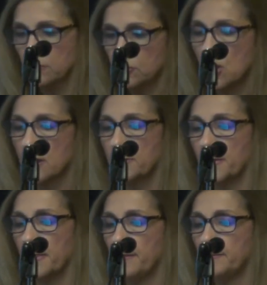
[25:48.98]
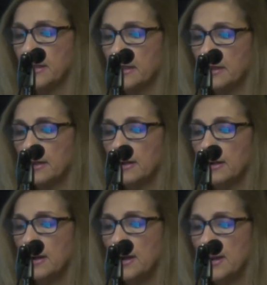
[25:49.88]
talk about that.
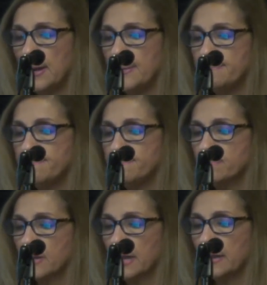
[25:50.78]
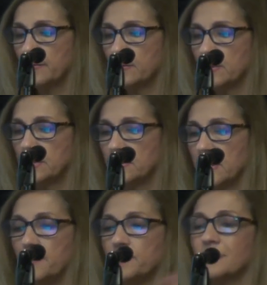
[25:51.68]
Okay, we know
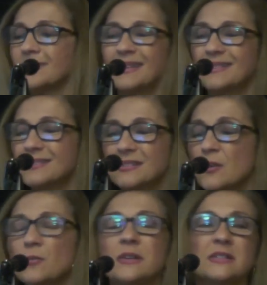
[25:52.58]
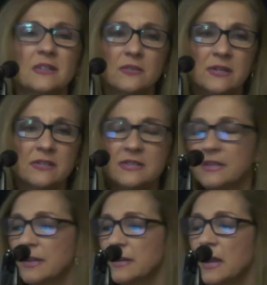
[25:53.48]
that. So
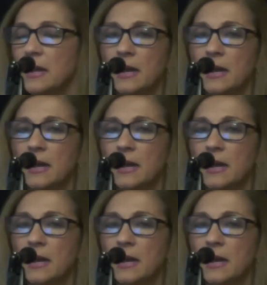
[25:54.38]
resiliency, and I